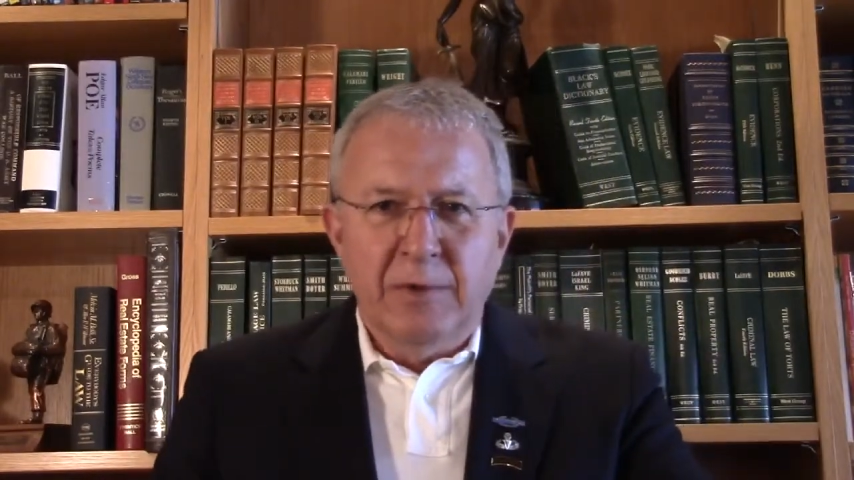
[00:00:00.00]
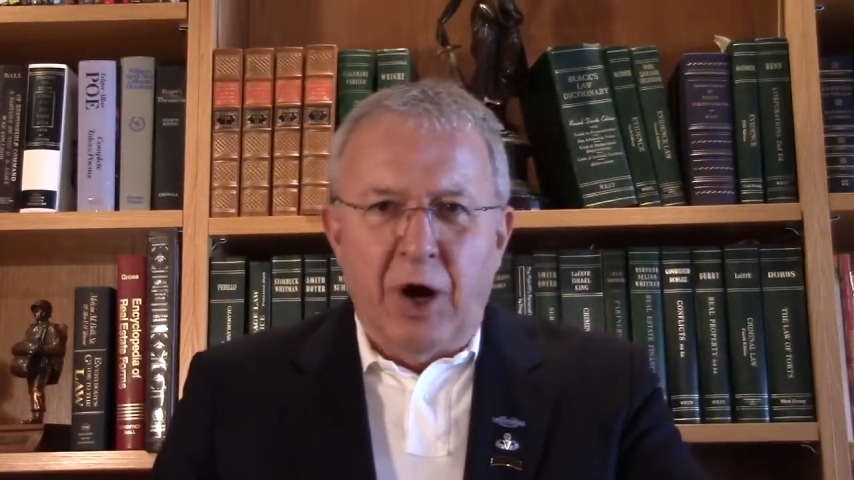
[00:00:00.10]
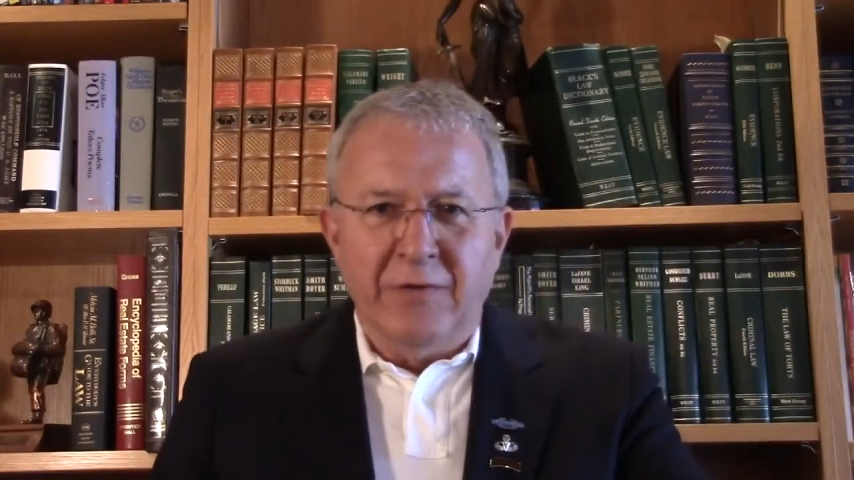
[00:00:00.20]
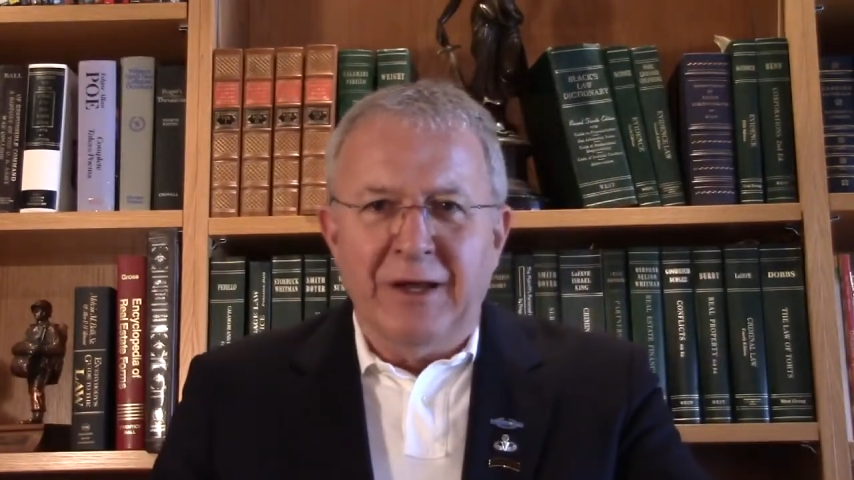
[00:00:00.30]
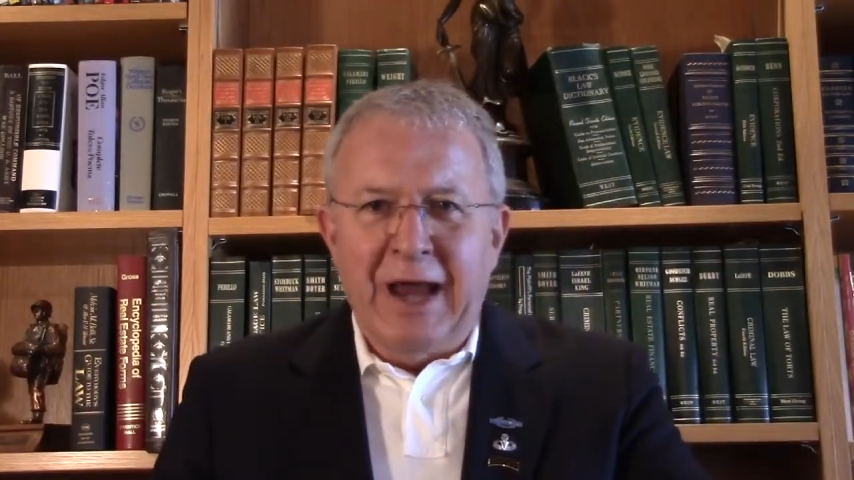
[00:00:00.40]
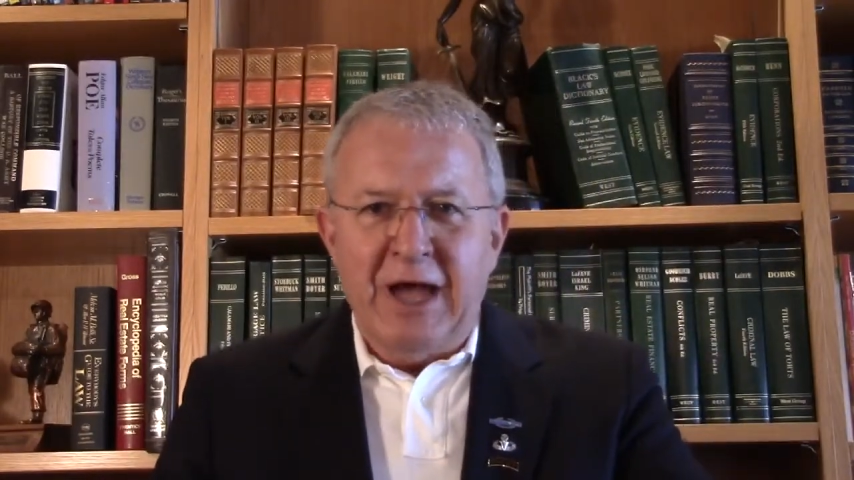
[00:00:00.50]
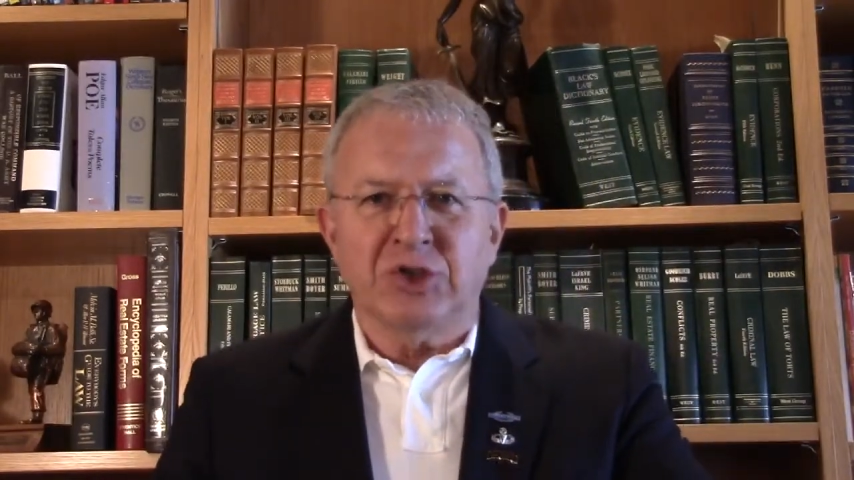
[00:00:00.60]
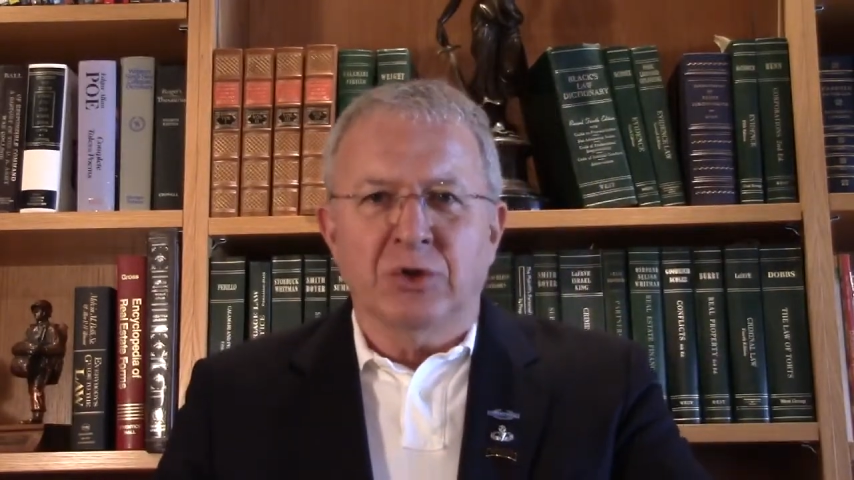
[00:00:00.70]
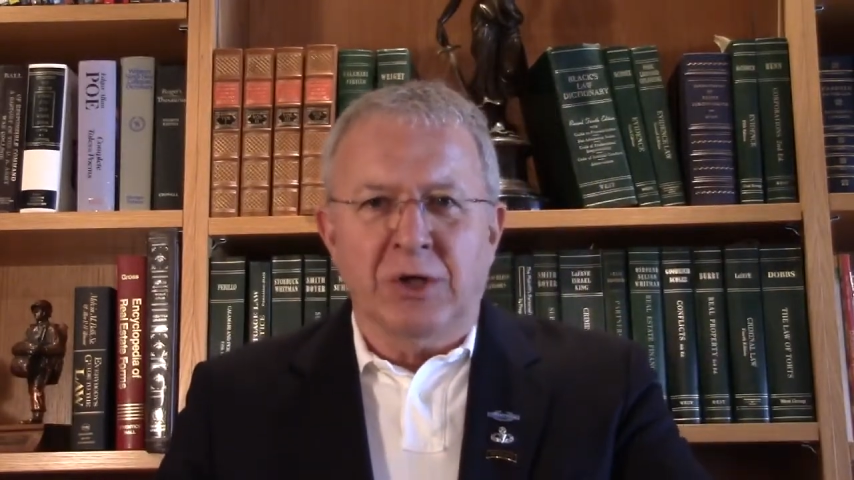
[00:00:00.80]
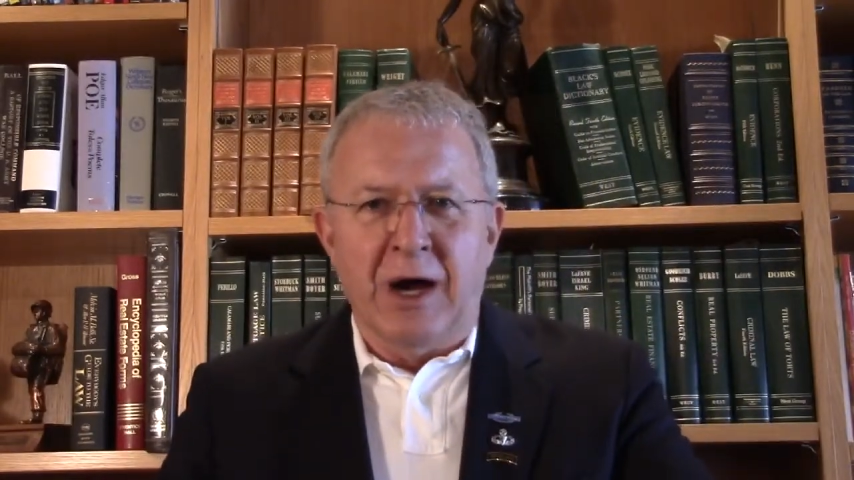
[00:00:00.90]
on the
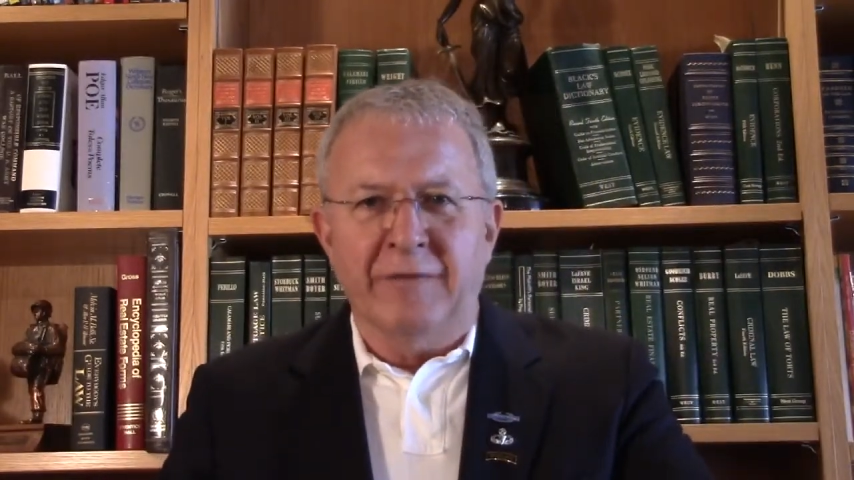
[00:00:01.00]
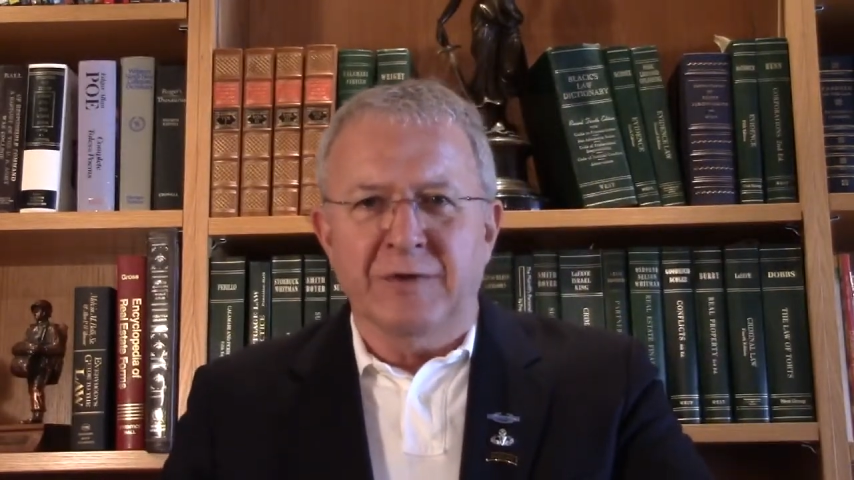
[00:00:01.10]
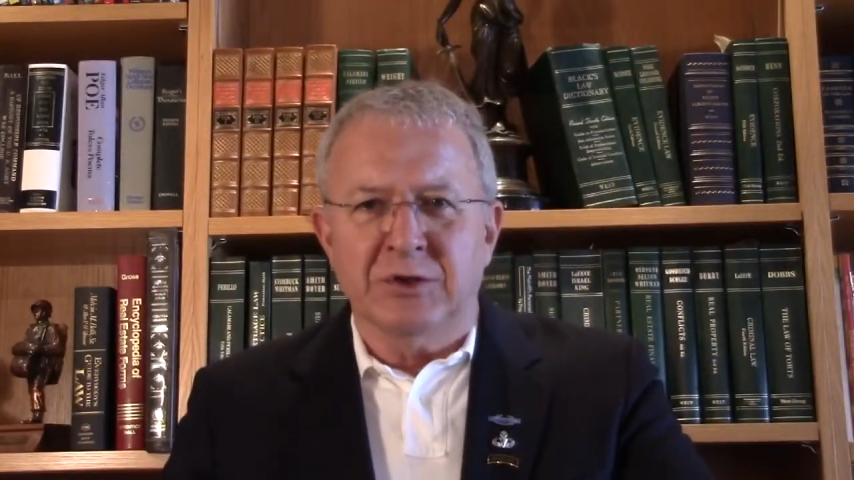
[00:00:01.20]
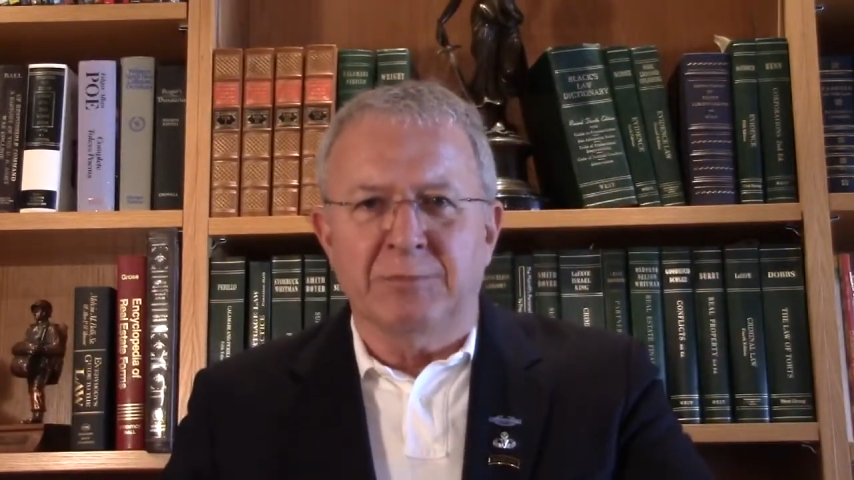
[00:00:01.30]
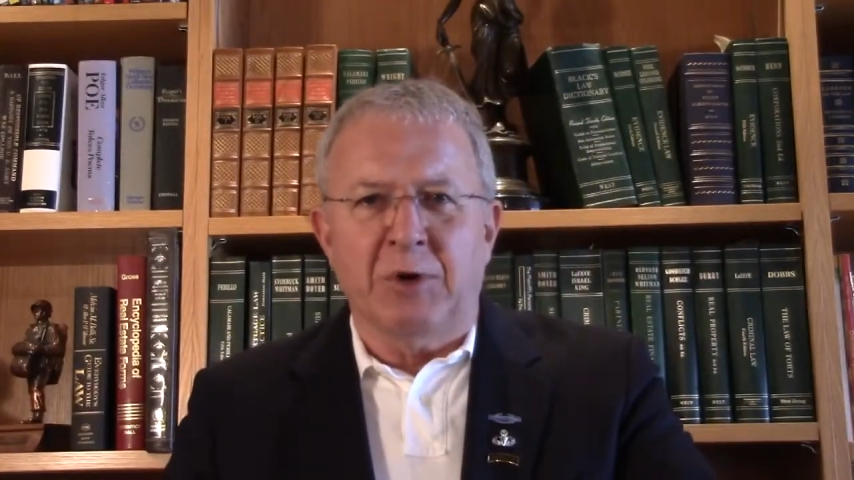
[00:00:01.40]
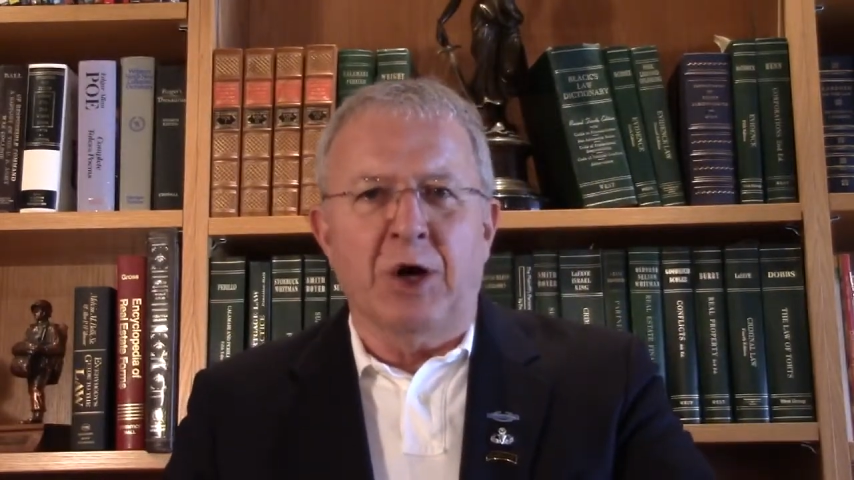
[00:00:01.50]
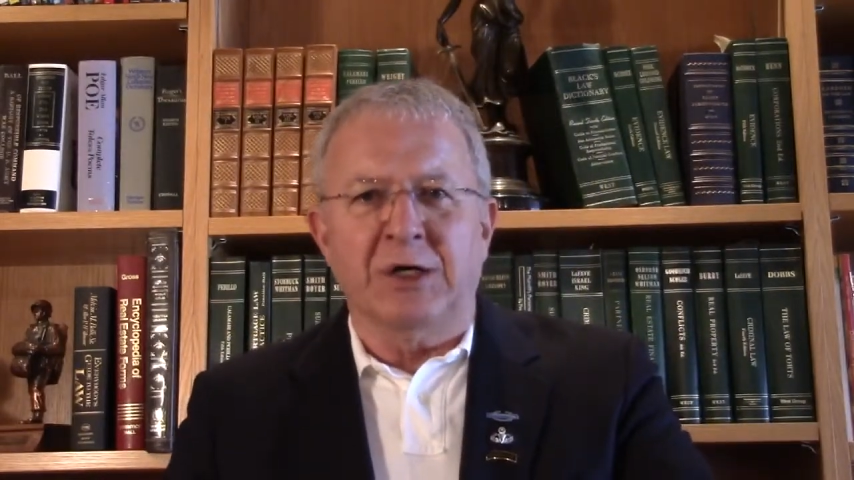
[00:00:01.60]
National Conference of Bar